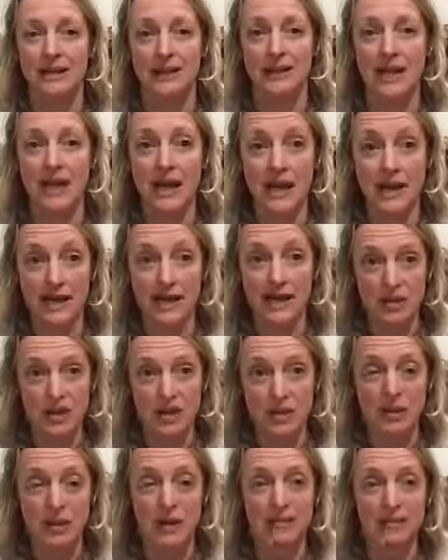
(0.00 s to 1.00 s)
you clench
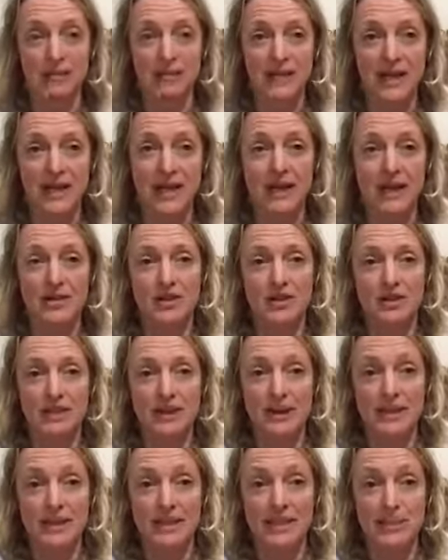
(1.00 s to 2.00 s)
your bum, you clench your
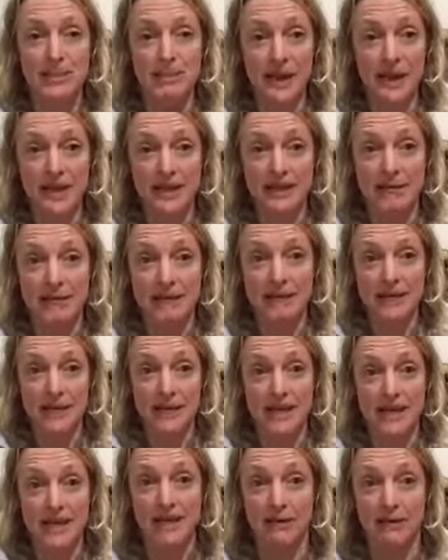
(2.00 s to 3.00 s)
thighs, you pick your
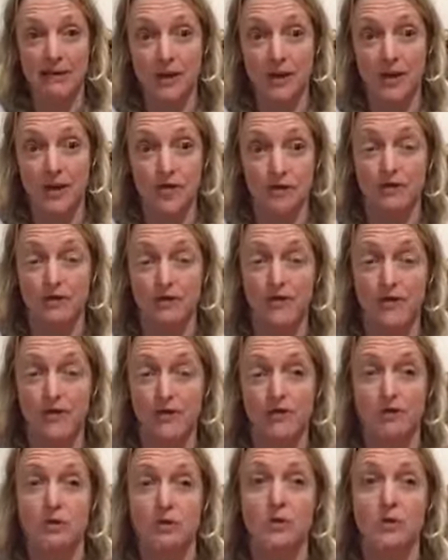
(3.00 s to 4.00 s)
feet and your ankles off the
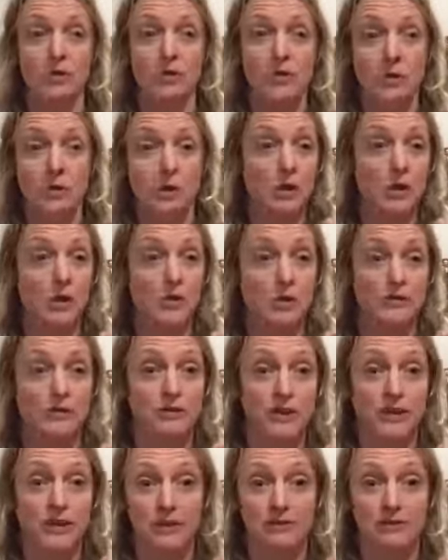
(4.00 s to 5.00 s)
floor, you hold it
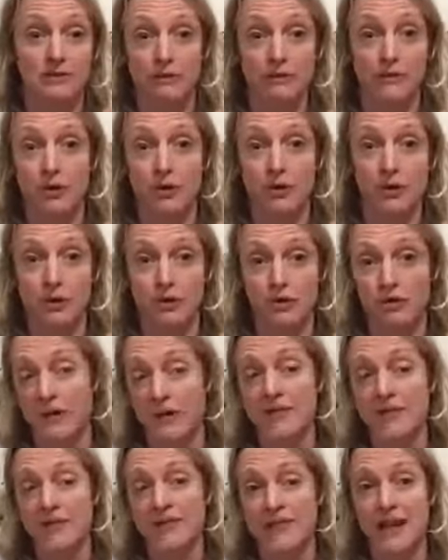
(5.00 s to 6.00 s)
for 4 or
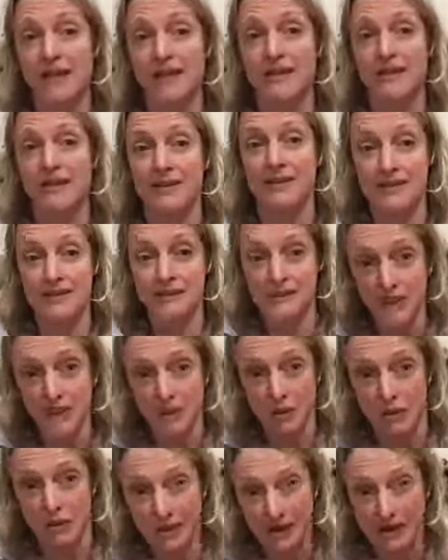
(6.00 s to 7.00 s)
5 seconds, and then you
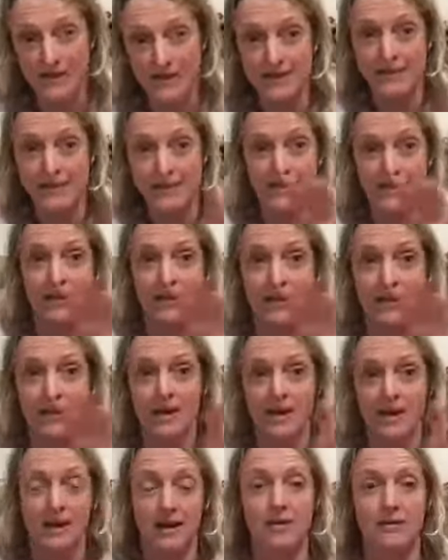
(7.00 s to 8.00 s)
release, and then you
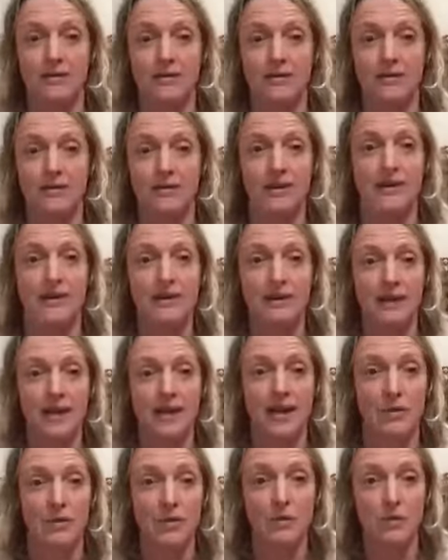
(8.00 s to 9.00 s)
kind of get a bit
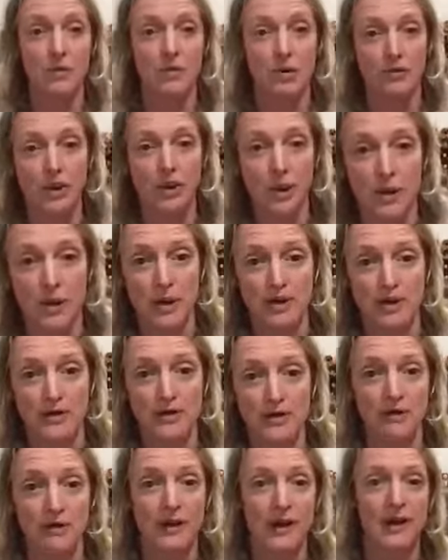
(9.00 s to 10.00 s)
more of an opening. So
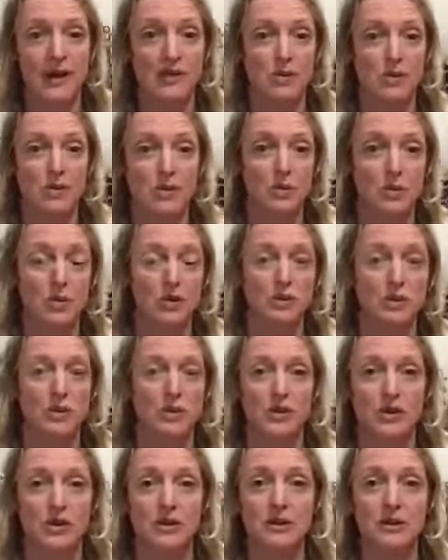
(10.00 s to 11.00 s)
feel into what you want to
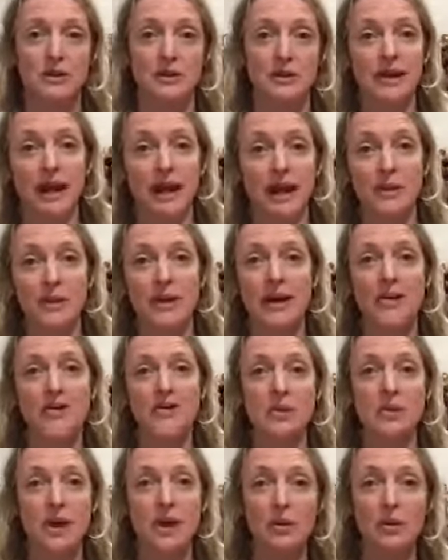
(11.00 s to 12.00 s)
do. Everyone
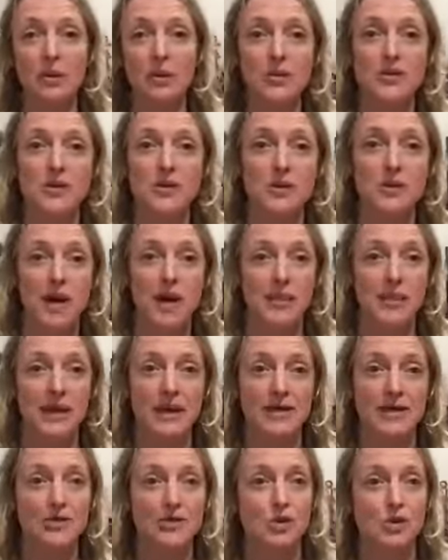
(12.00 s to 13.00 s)
else, we are also coming
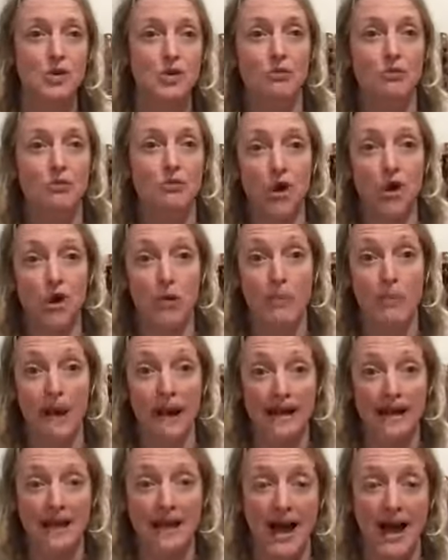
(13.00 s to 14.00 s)
into frog
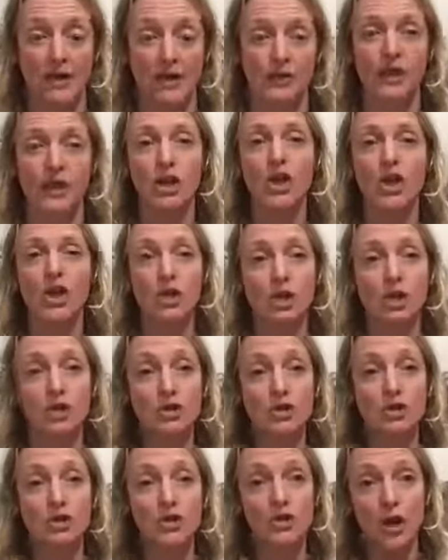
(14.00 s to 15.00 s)
belly down. You can
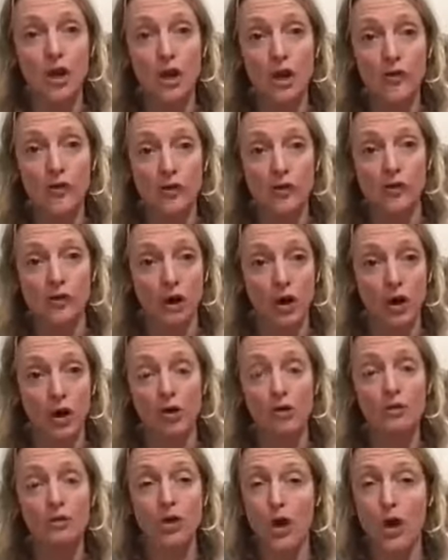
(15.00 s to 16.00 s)
do this over
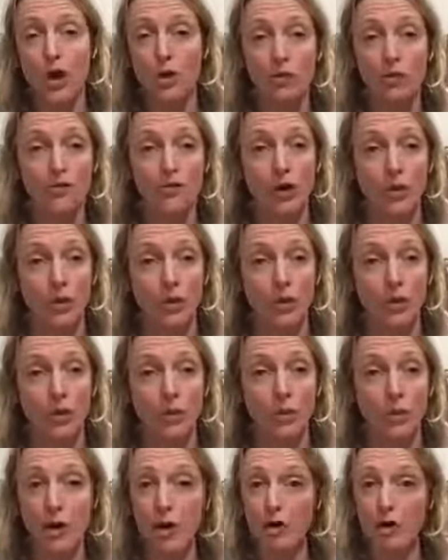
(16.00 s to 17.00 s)
roll and
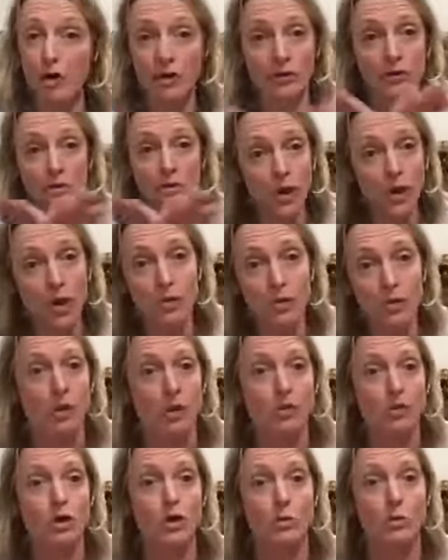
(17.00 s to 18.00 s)
block, no
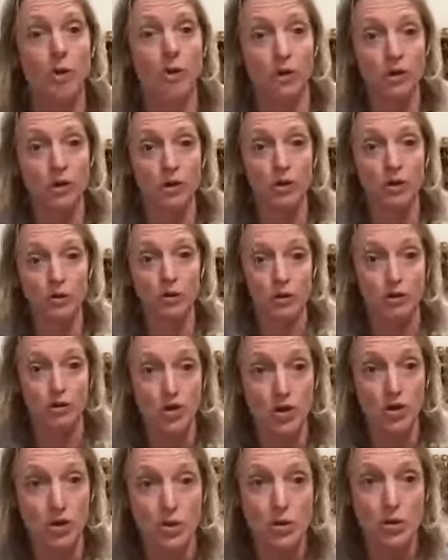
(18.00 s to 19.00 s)
roll, no block. You can
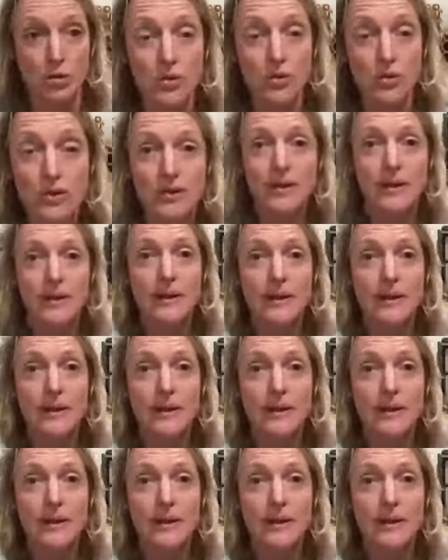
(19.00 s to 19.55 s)
choose.